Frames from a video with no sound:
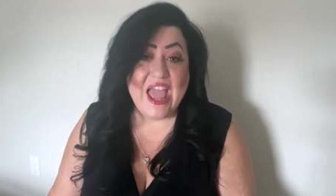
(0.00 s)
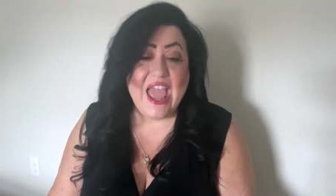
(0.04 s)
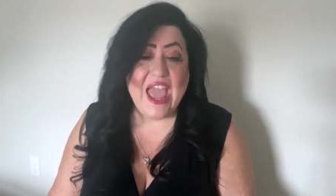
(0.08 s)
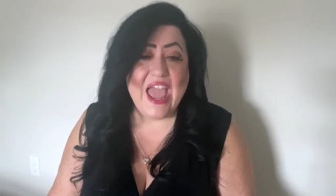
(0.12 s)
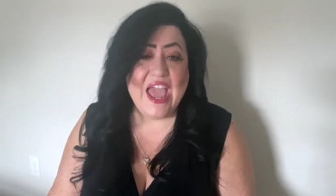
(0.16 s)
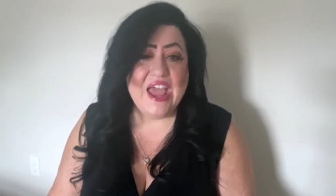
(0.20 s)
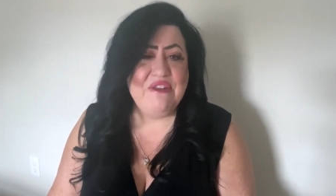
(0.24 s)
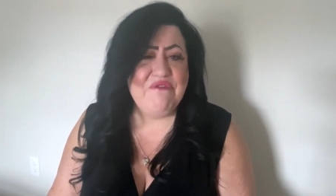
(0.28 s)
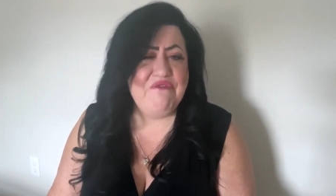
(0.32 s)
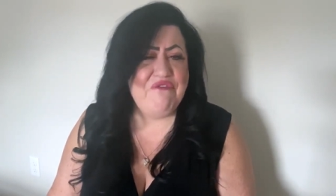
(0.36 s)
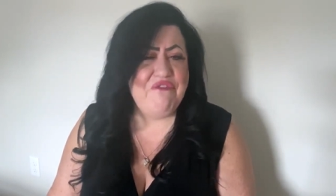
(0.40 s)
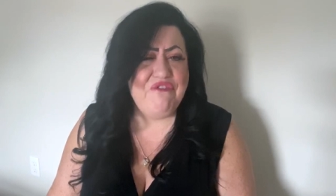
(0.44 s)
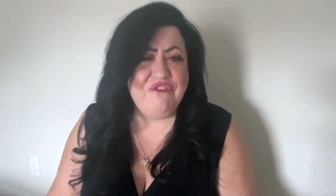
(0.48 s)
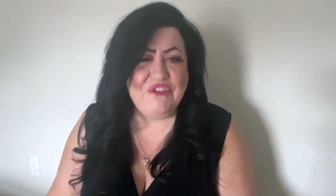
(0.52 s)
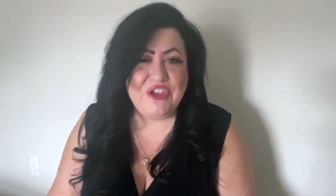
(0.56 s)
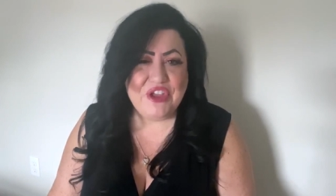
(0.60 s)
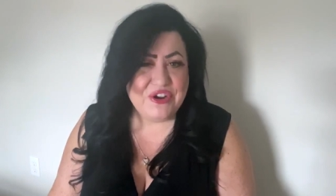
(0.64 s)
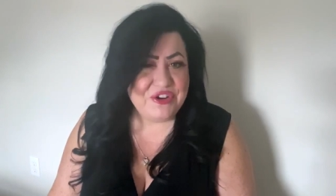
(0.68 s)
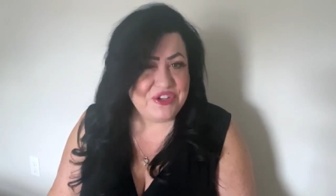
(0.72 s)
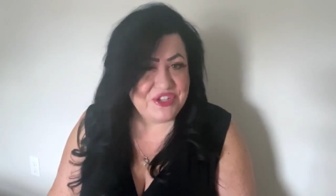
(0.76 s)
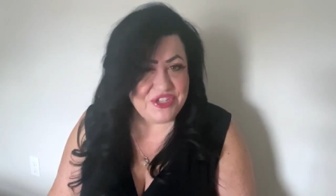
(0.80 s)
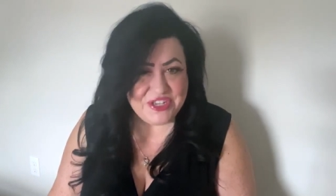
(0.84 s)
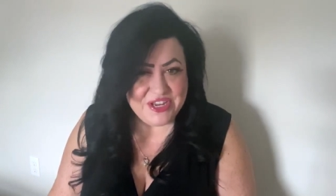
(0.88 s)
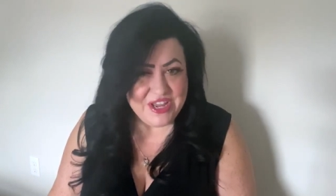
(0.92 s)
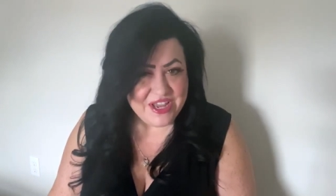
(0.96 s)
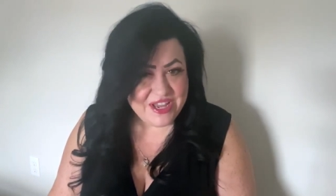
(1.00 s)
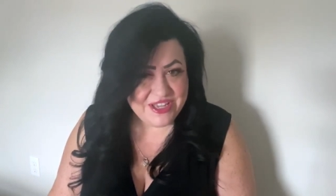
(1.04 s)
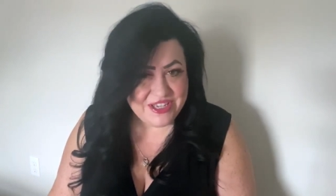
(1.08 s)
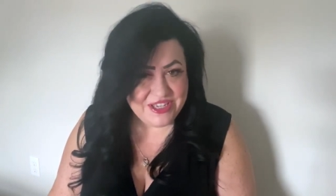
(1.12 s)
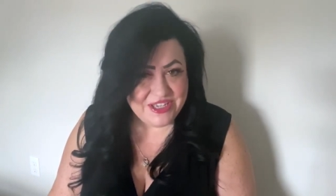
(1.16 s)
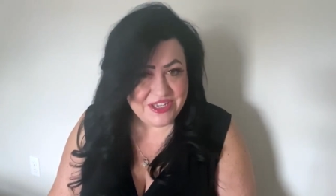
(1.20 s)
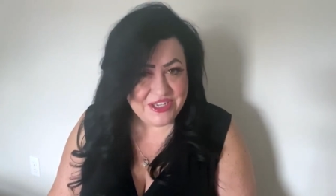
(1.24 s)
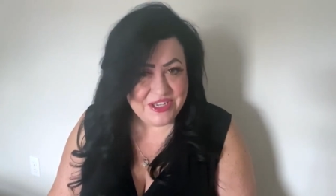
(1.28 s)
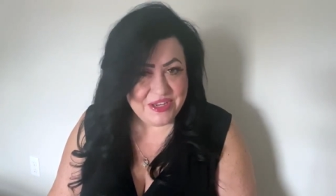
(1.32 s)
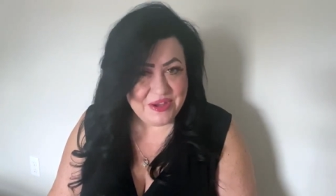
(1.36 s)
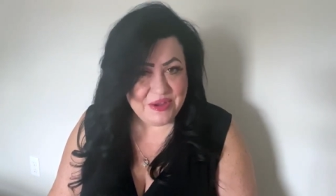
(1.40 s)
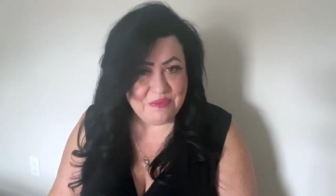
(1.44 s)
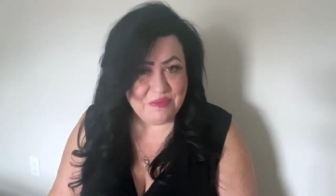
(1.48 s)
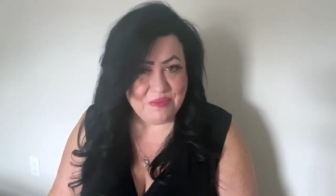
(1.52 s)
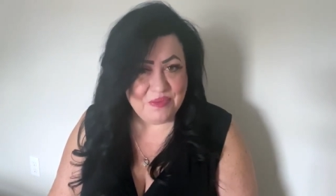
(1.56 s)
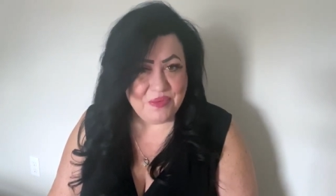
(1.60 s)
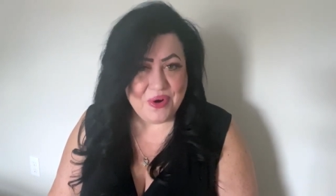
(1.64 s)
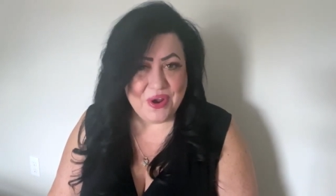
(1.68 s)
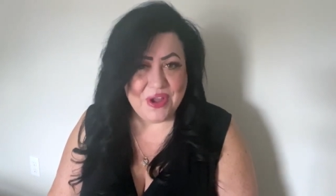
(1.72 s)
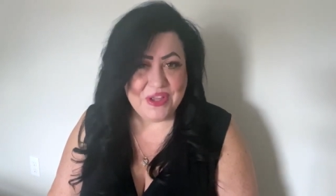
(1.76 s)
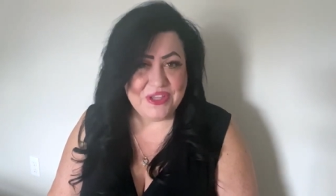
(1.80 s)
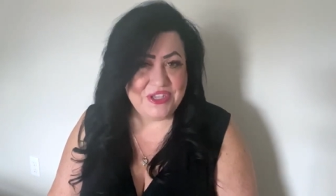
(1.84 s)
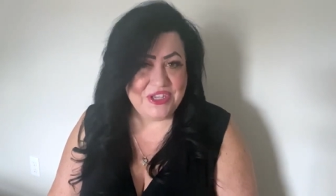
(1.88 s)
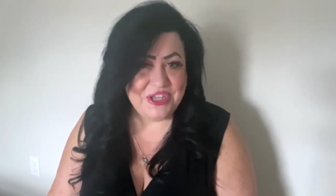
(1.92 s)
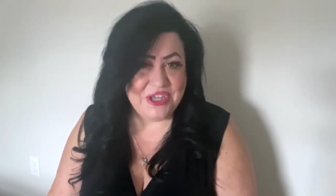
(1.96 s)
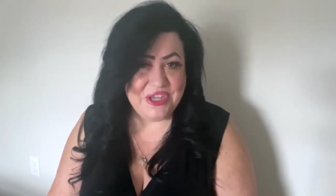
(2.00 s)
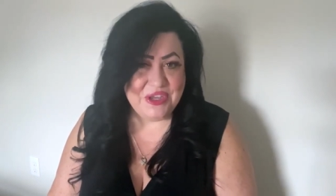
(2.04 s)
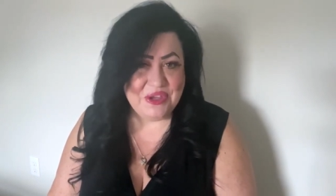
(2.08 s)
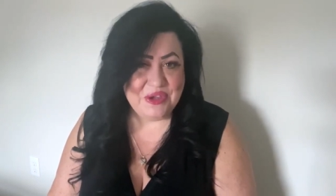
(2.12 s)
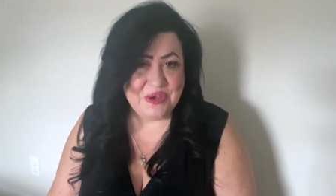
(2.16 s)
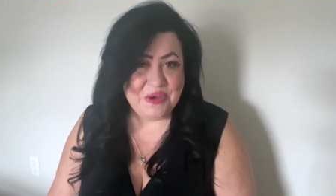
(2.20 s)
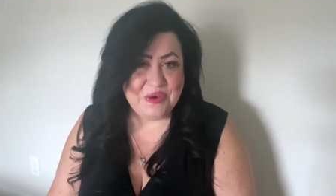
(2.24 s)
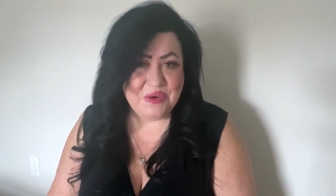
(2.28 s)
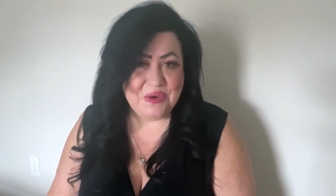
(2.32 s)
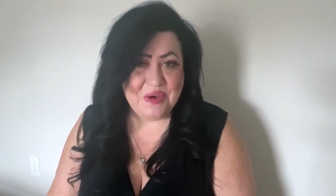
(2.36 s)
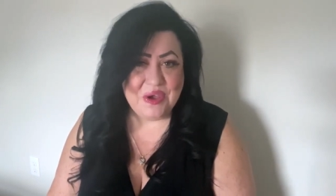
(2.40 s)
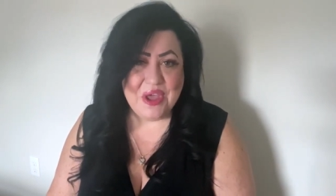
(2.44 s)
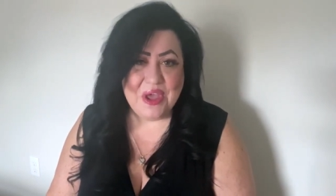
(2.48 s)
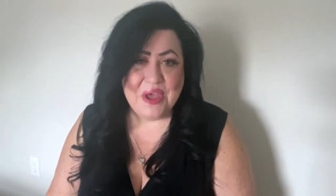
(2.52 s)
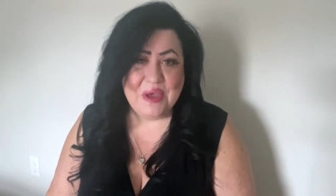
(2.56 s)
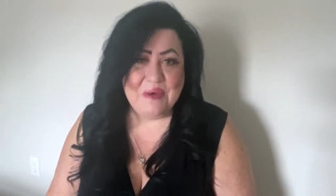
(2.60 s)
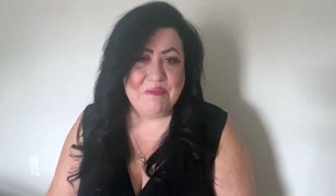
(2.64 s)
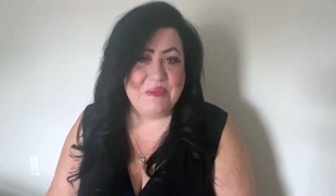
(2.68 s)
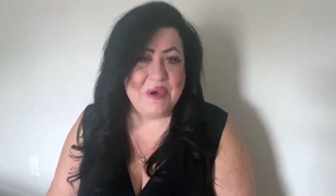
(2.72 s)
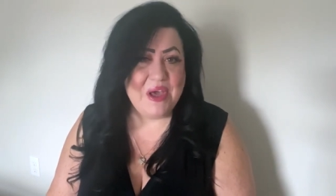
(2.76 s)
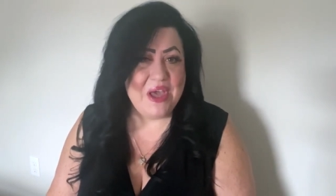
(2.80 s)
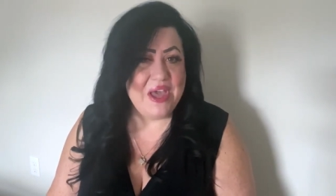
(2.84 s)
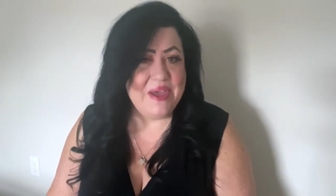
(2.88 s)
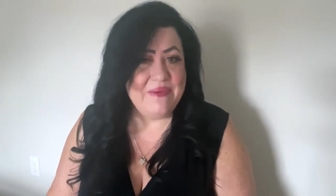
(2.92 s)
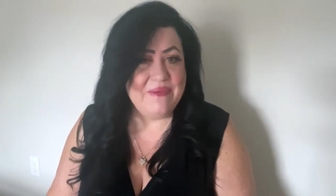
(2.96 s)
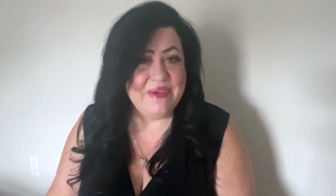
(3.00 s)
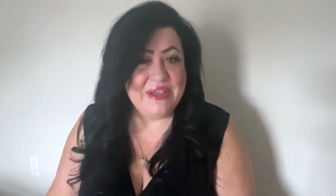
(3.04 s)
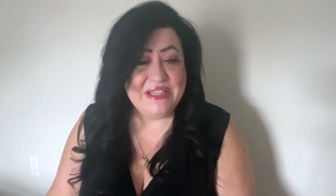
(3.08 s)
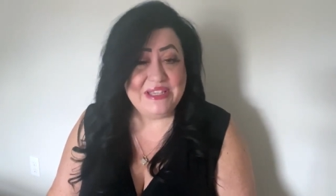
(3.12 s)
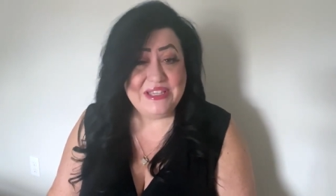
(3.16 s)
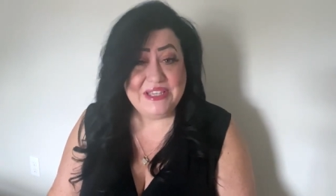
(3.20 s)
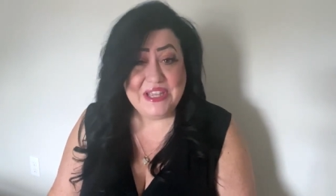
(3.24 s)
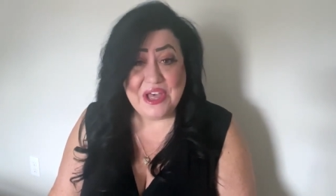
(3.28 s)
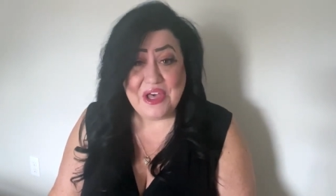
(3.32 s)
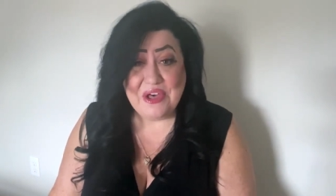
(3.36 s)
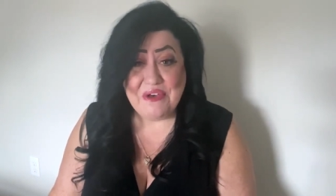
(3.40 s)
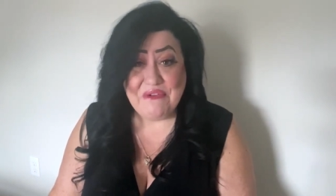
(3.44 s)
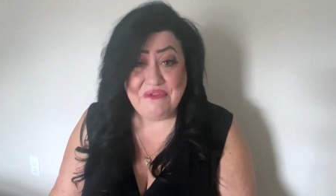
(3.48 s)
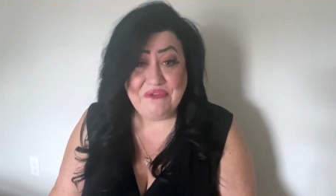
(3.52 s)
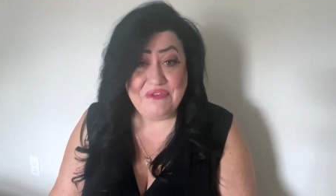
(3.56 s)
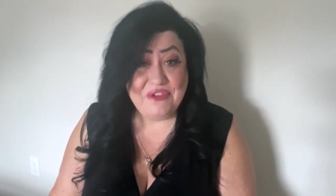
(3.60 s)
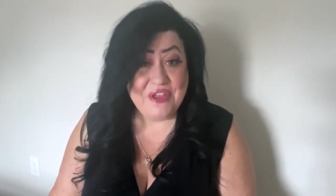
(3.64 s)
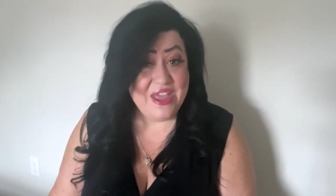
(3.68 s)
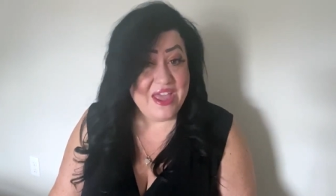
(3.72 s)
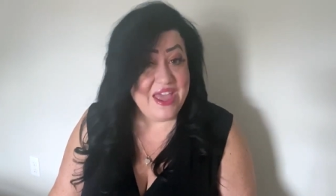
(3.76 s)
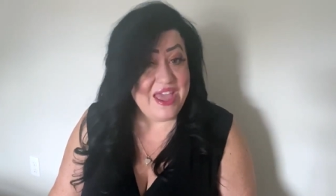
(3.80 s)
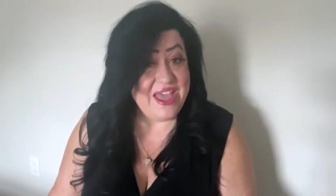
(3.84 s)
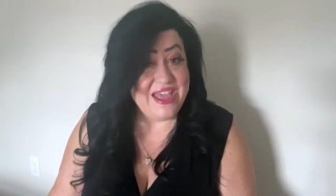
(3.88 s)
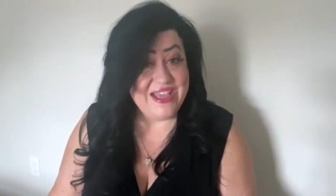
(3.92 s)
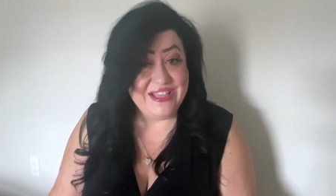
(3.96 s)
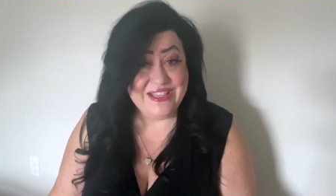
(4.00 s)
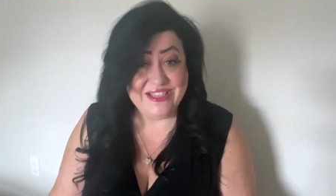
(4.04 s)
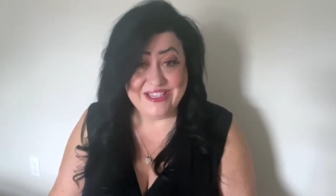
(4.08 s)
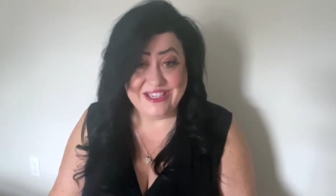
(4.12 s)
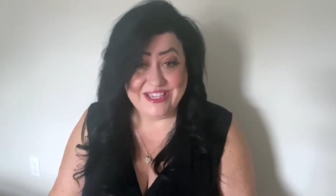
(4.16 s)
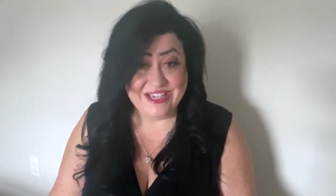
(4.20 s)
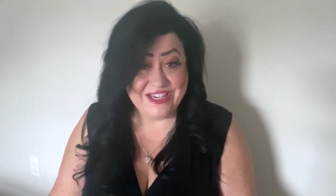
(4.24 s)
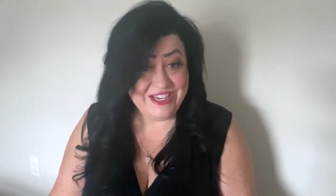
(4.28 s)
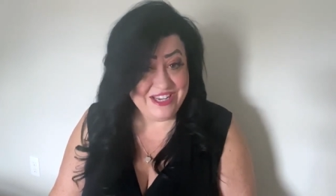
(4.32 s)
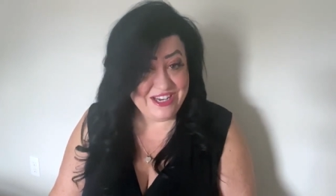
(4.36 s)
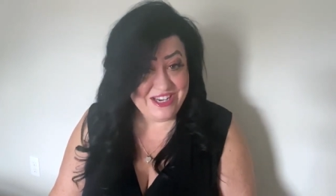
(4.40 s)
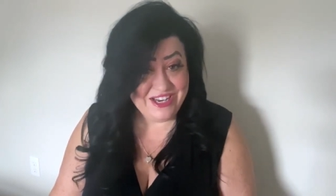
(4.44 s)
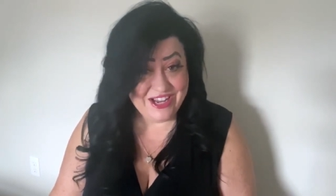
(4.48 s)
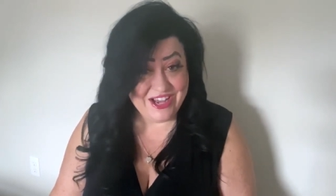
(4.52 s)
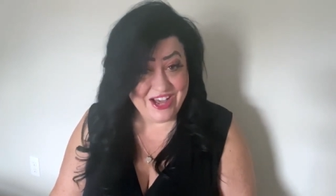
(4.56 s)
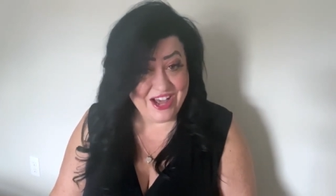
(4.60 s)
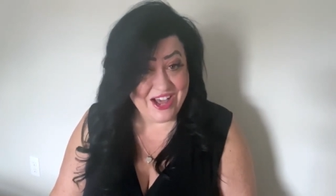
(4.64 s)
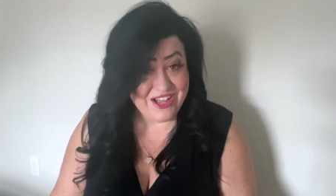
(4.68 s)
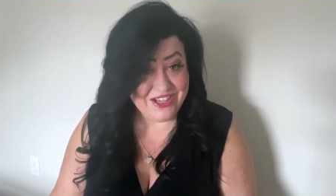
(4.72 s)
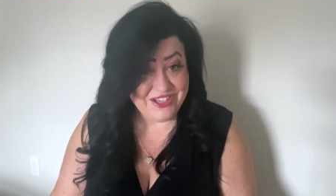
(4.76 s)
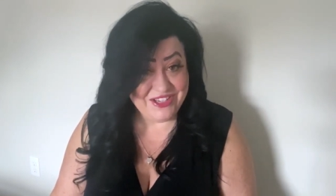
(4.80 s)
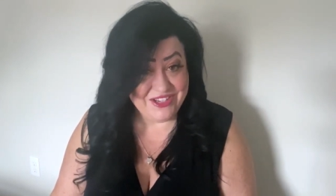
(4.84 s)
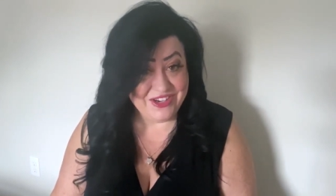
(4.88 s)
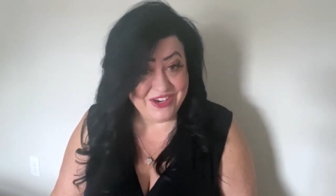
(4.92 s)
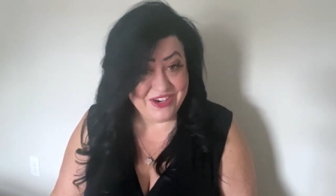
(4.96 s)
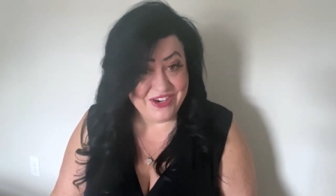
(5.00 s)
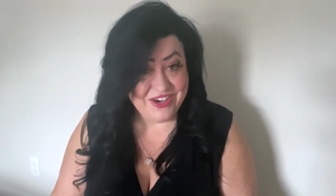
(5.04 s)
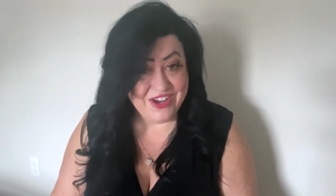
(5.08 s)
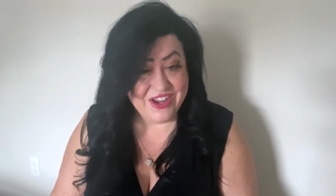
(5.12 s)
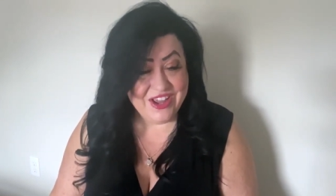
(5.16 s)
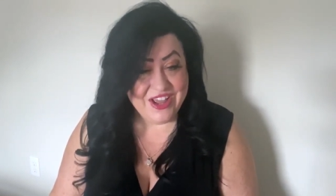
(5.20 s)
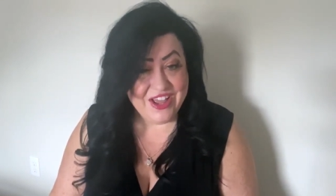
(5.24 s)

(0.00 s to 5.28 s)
and fierceness brought to you by myself and Cindy DeCoster.